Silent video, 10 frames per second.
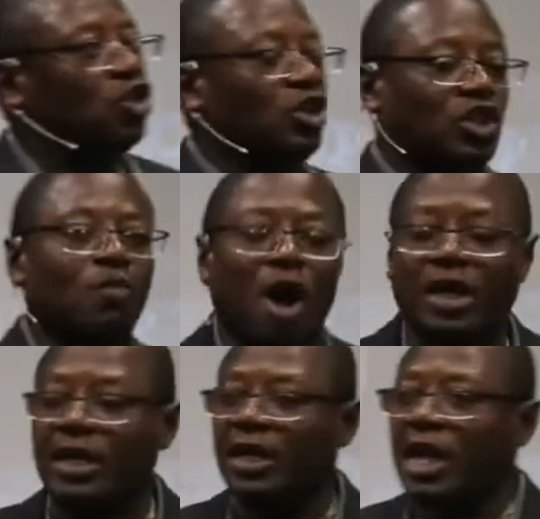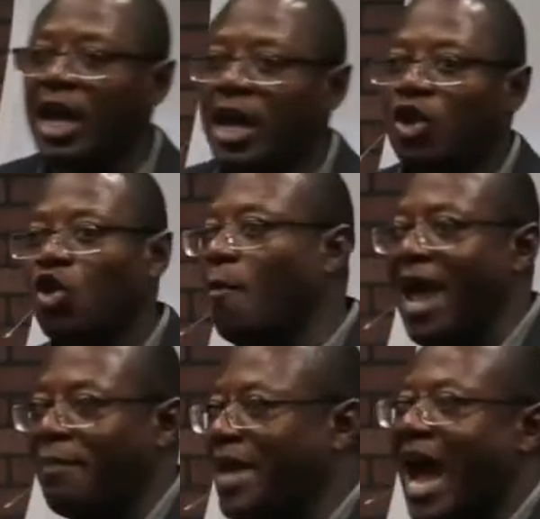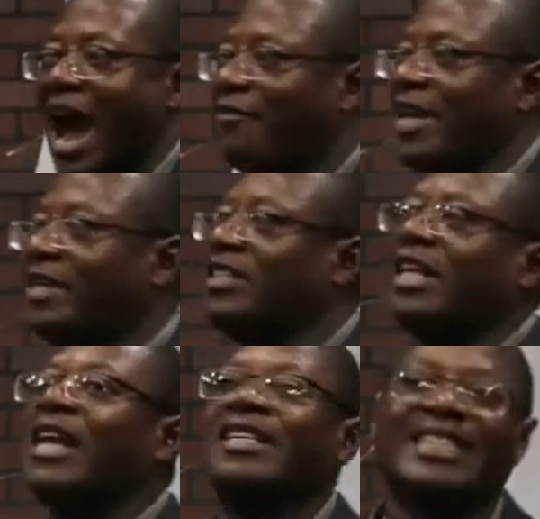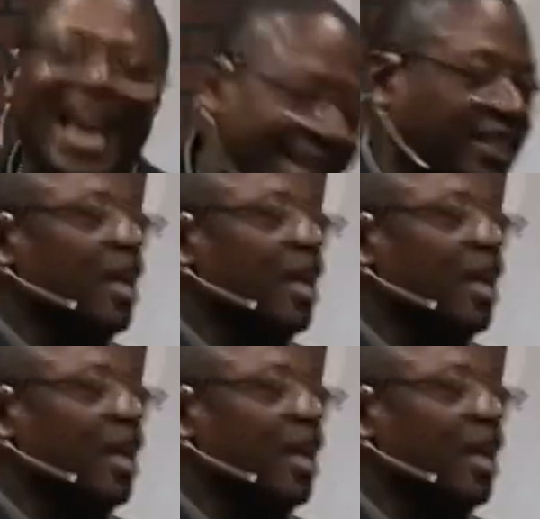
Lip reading: you this morning. You may be having sex